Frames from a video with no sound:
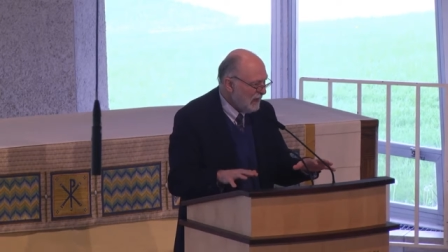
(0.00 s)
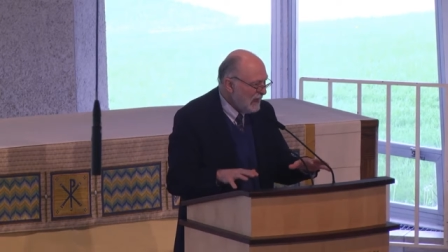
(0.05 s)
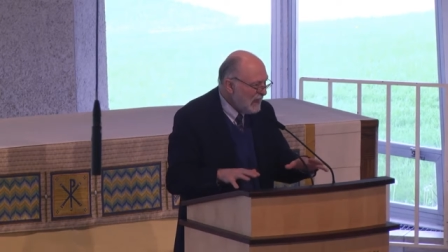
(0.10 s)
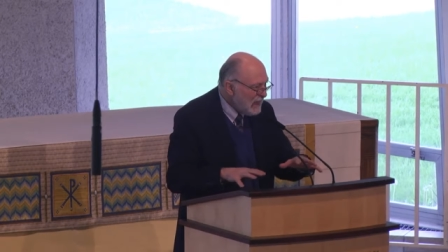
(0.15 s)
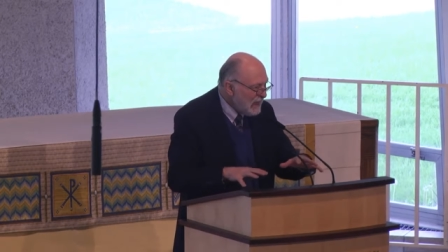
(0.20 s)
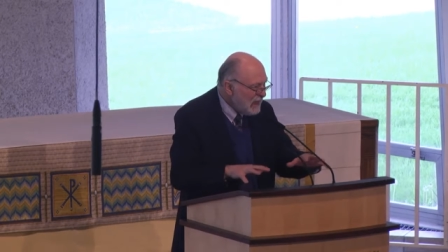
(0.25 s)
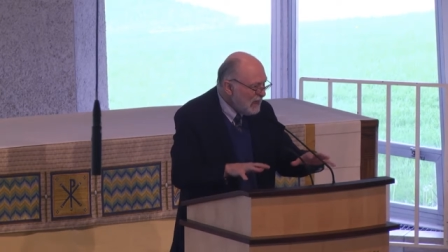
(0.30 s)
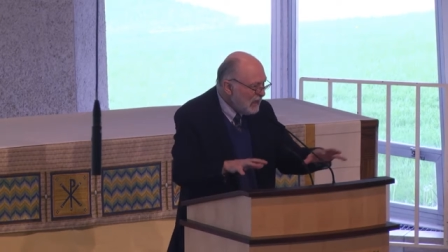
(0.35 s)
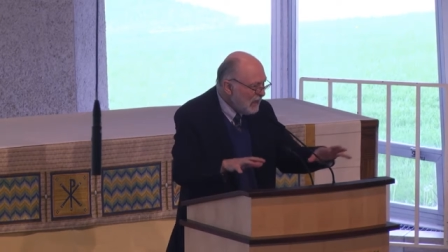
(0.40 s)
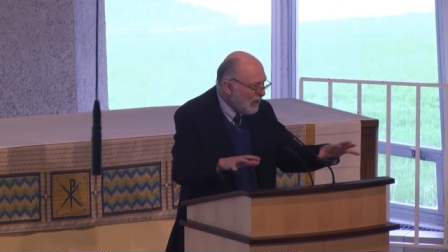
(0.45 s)

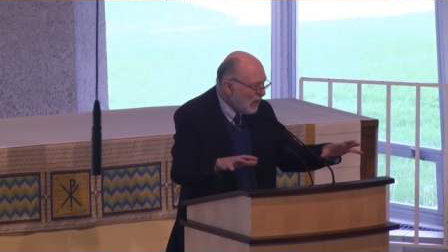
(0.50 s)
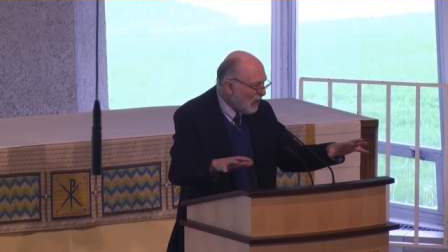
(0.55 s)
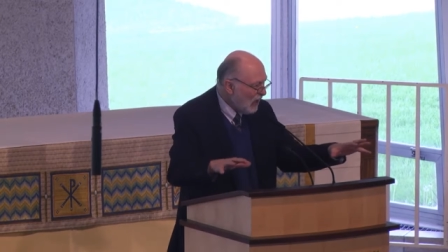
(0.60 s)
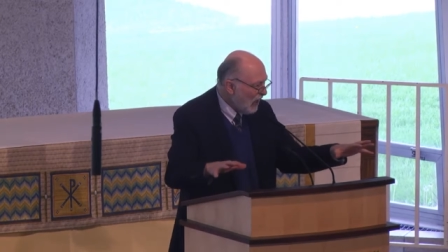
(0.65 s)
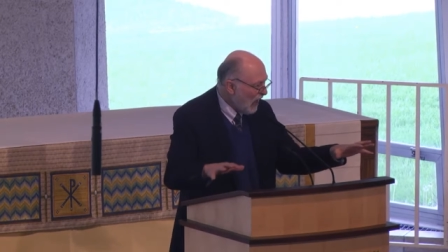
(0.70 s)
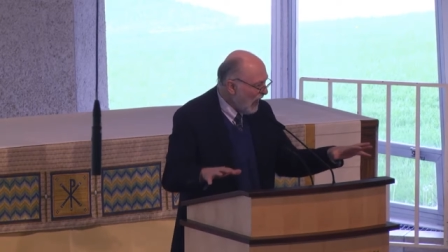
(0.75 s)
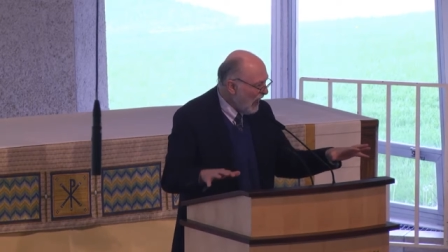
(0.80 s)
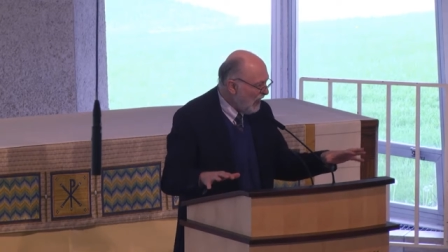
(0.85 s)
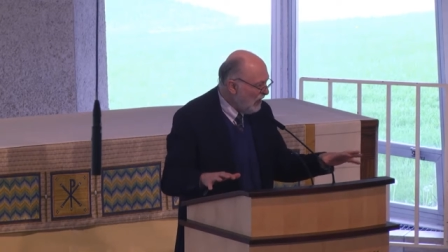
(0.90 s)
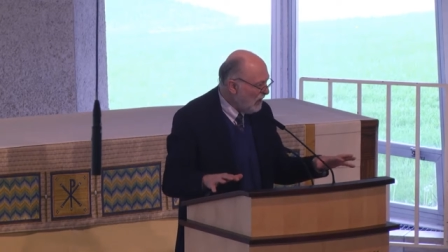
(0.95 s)

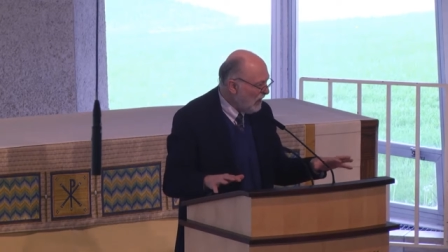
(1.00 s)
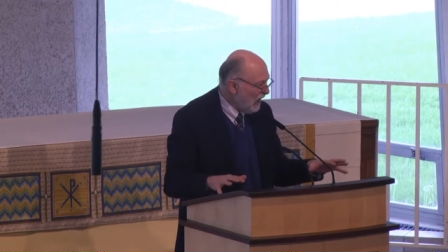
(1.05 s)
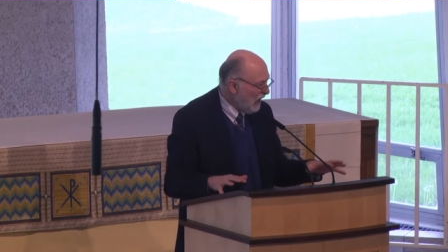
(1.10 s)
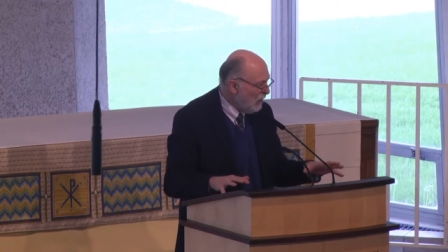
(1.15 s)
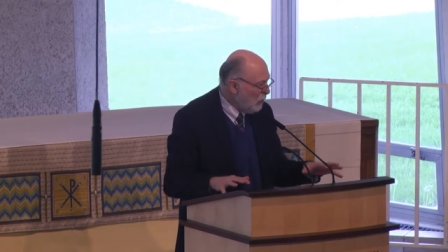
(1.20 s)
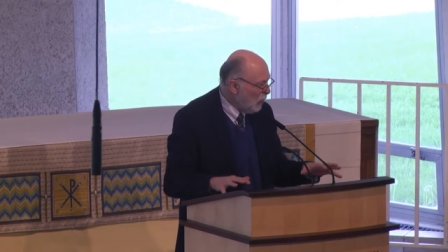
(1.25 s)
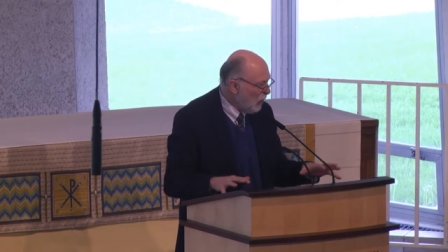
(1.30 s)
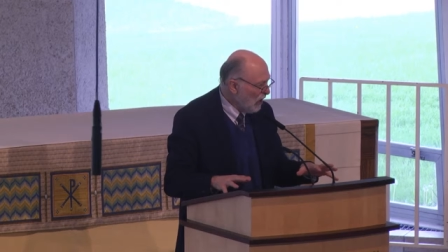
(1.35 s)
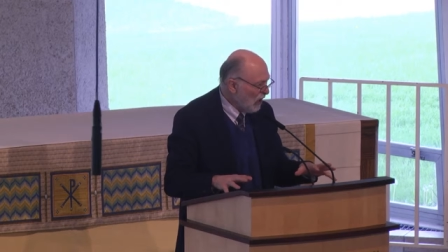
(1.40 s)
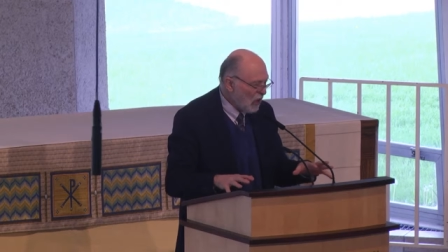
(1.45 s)
here, and,
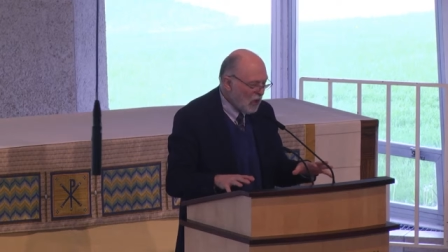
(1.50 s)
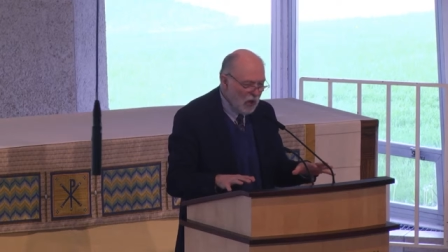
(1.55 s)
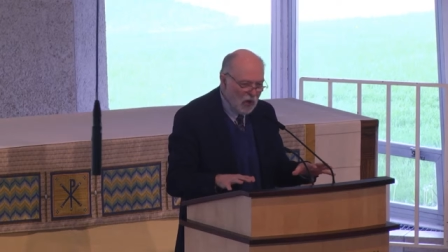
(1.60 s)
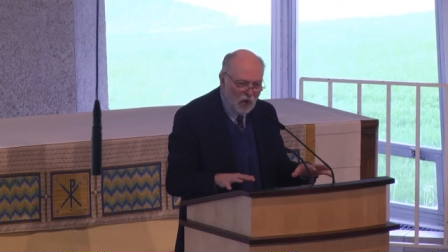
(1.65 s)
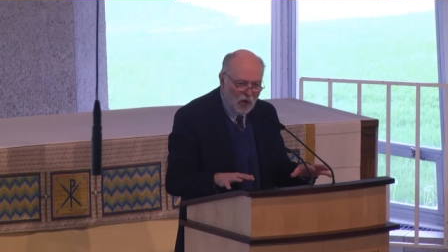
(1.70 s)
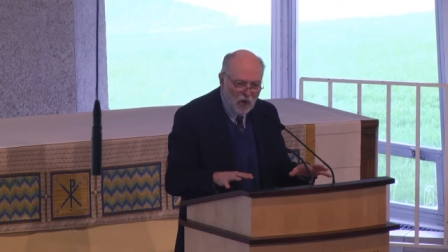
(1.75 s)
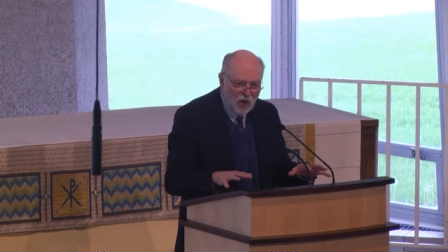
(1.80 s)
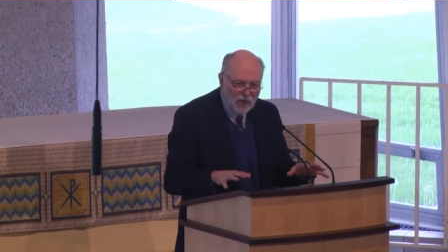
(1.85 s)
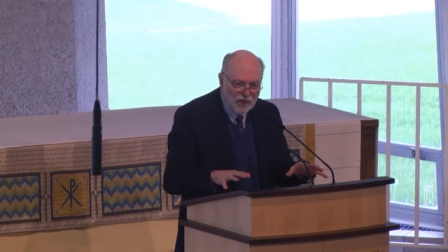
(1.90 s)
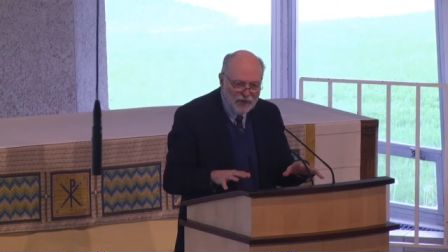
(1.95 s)
and we're
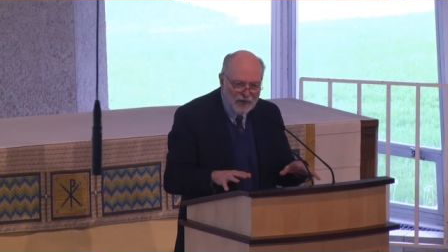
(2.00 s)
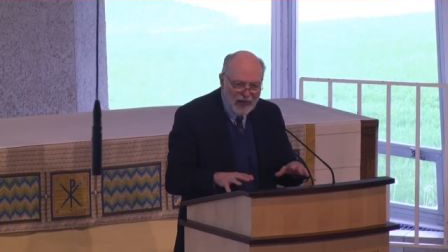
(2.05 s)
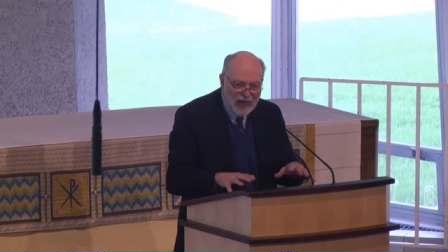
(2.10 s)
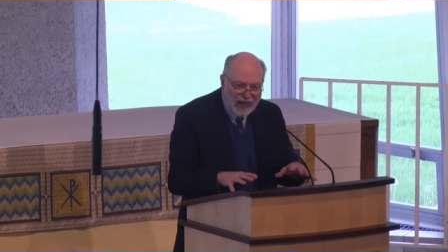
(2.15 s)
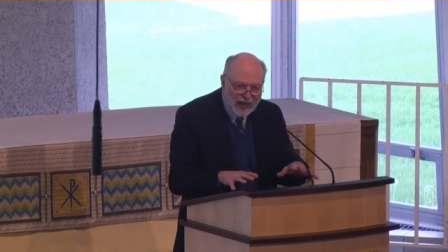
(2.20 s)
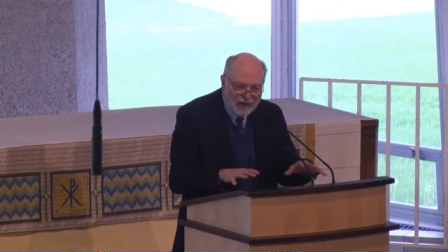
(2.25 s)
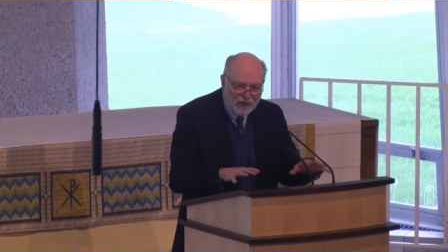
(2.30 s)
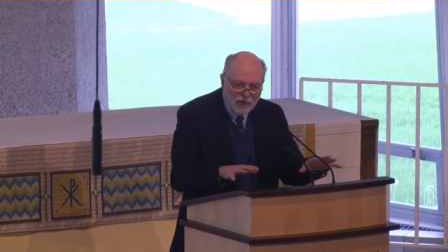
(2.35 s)
called to